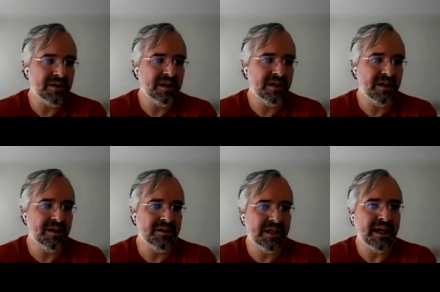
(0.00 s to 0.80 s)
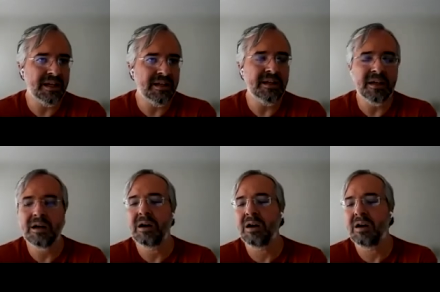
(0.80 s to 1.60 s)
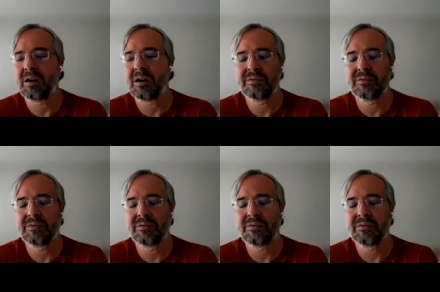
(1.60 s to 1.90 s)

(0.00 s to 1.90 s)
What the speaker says: the idea of